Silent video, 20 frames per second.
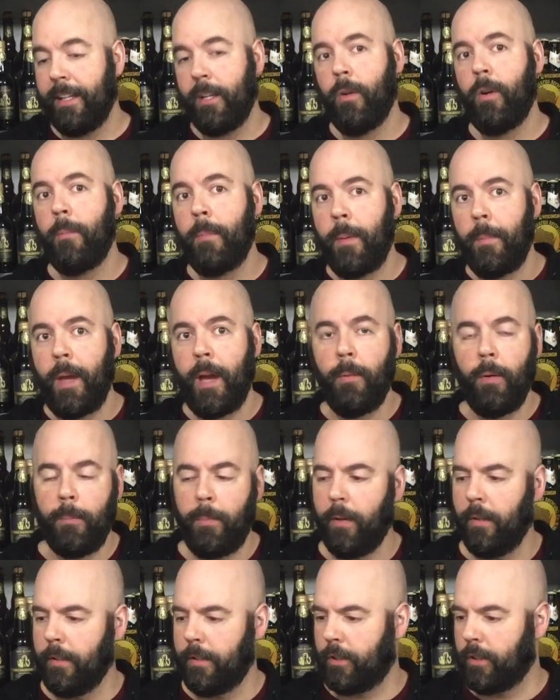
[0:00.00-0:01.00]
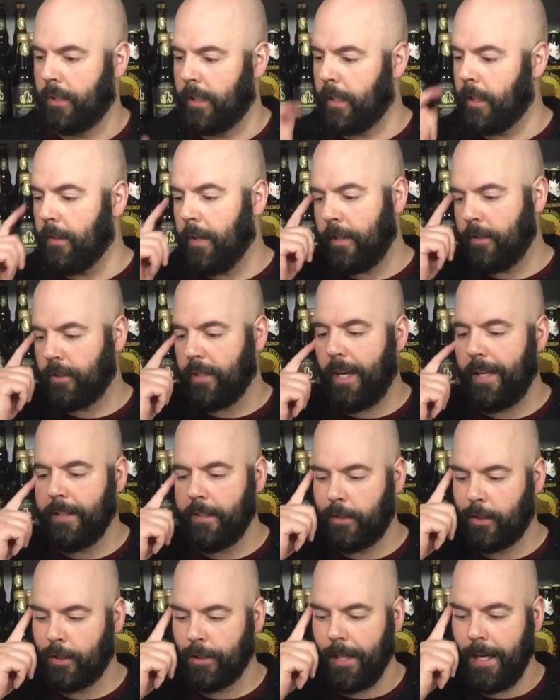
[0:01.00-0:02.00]
you know what, maybe I will pull a trigger on trying
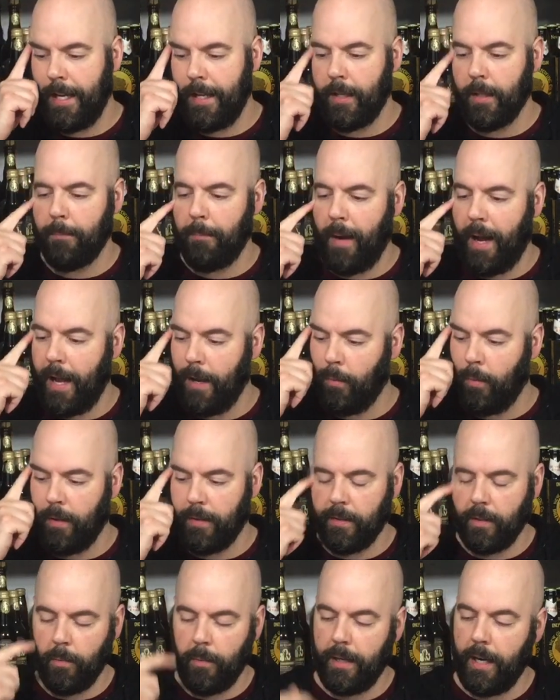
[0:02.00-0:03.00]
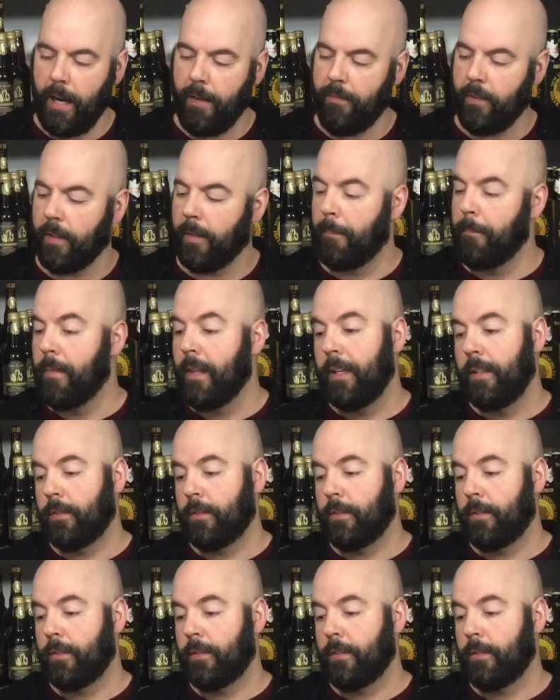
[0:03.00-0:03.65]
to trade or buy one or whatever.